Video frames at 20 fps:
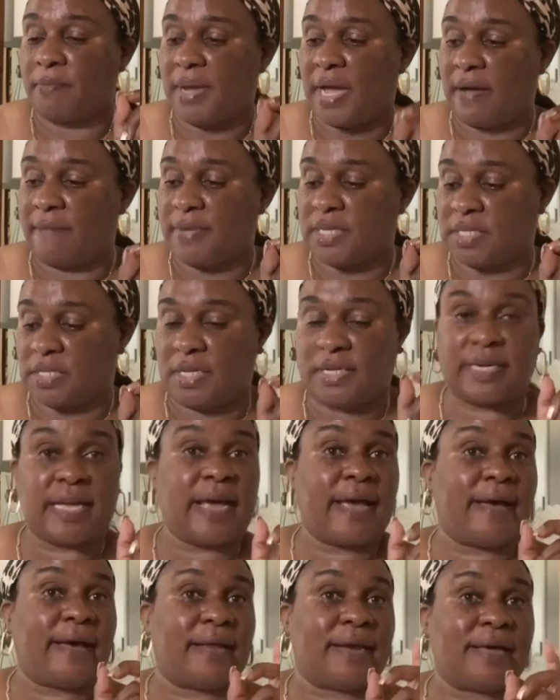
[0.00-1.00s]
Amazon.
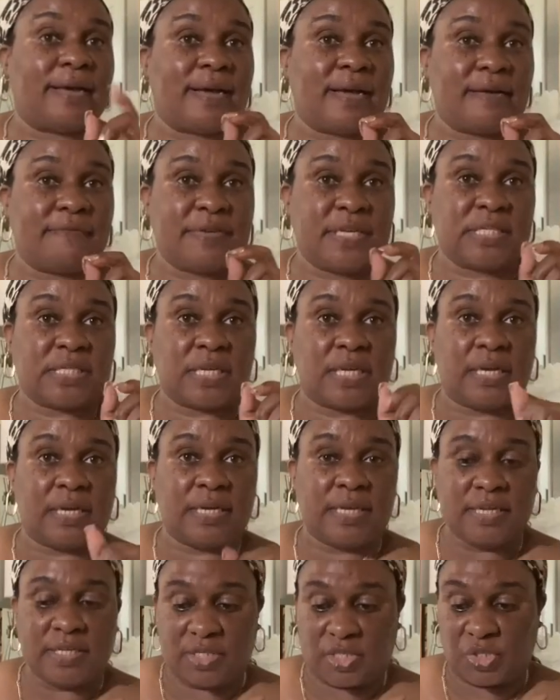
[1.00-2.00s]
I'll have it
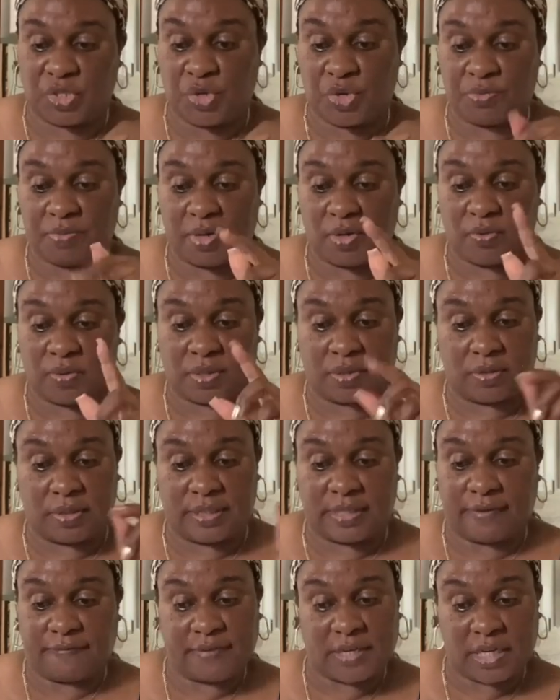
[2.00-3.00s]
linked down below, so
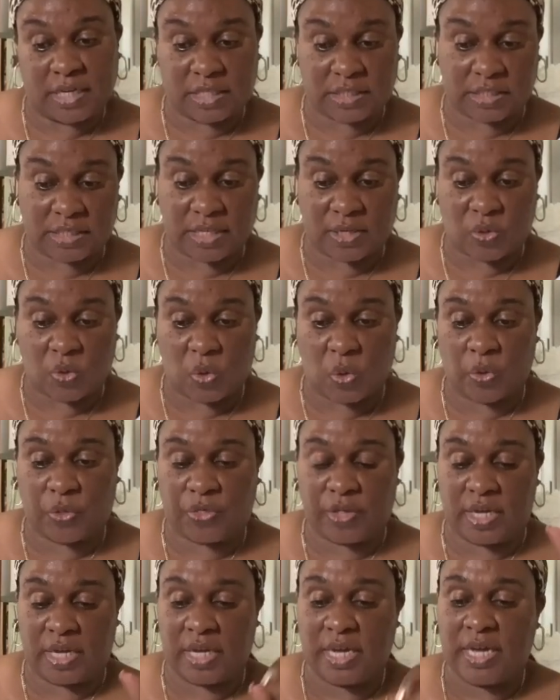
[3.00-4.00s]
definitely check out
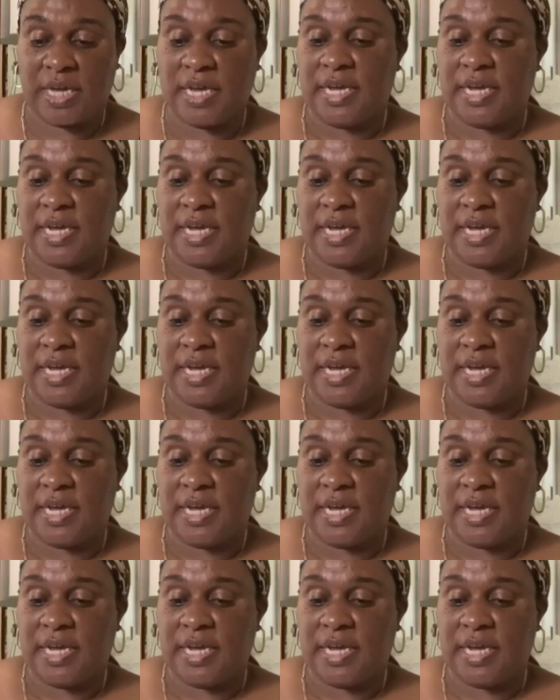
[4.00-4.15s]
the